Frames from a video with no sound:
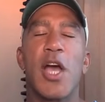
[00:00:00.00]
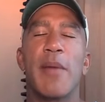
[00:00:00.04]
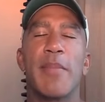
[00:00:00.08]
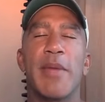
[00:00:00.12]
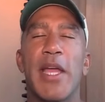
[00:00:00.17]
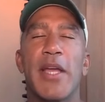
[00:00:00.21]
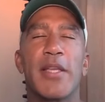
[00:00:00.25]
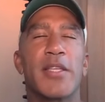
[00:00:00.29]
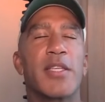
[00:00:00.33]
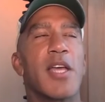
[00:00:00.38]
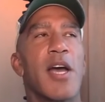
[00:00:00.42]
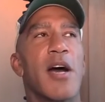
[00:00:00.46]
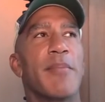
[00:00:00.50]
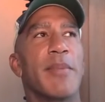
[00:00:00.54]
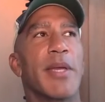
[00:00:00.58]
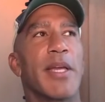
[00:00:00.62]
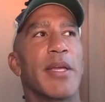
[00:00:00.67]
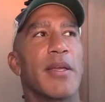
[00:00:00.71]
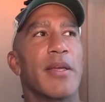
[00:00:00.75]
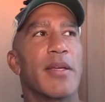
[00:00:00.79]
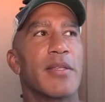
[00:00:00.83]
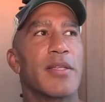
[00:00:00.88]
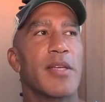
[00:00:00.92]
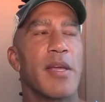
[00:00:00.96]
Oh, it's coming, it's
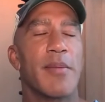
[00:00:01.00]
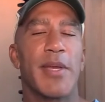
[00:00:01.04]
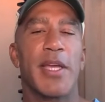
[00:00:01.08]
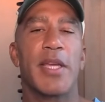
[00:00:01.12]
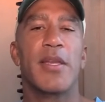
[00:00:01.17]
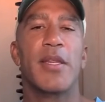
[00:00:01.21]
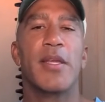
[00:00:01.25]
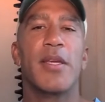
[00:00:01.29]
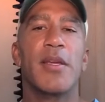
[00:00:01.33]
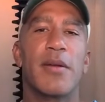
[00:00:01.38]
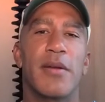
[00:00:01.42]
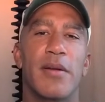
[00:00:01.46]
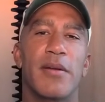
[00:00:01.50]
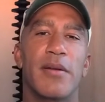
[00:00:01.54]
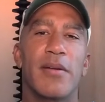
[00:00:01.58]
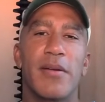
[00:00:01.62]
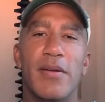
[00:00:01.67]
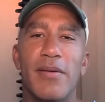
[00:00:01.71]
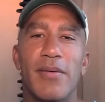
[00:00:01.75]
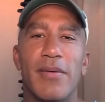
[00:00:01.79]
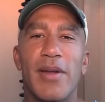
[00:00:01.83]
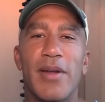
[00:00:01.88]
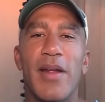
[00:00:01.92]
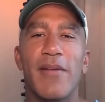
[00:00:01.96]
coming, coming in a year
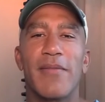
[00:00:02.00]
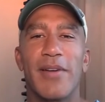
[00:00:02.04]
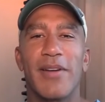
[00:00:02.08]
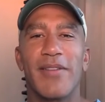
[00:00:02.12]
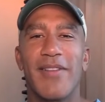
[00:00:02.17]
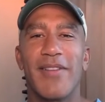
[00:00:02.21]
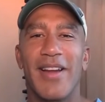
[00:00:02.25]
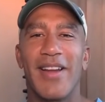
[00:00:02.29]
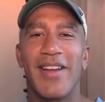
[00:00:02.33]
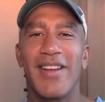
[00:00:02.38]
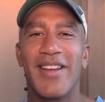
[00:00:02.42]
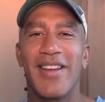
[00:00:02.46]
or whatever,